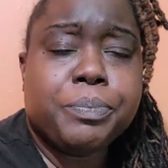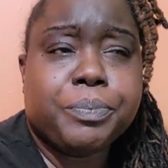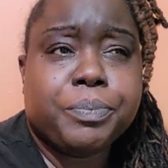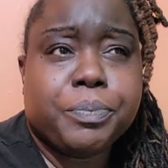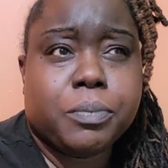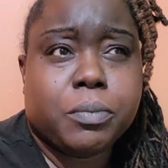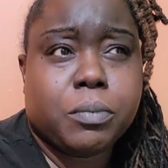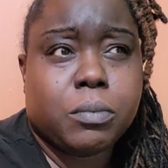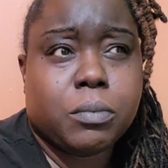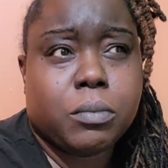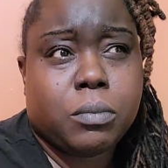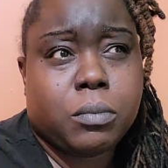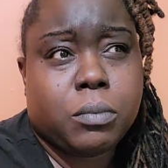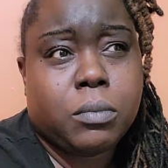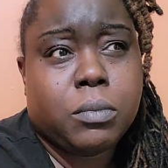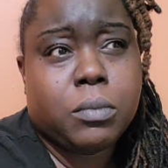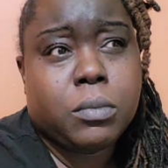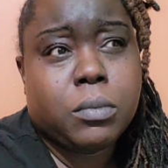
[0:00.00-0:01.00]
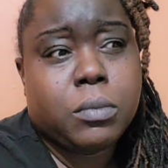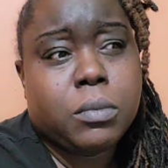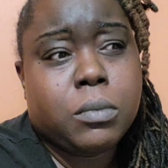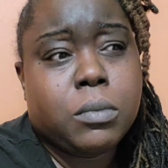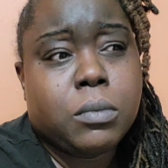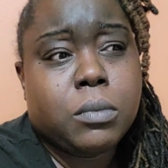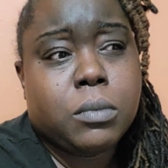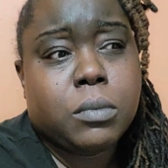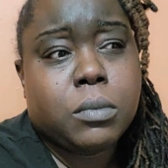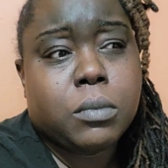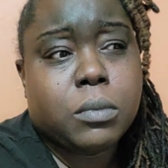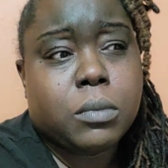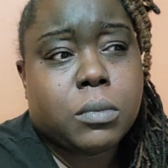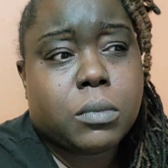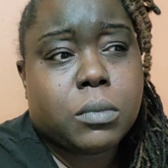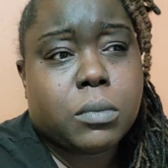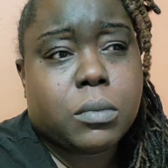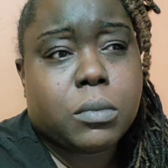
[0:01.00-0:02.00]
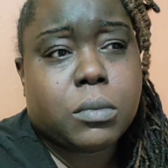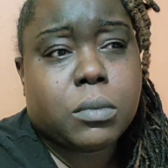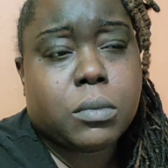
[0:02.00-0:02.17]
Nothing is said.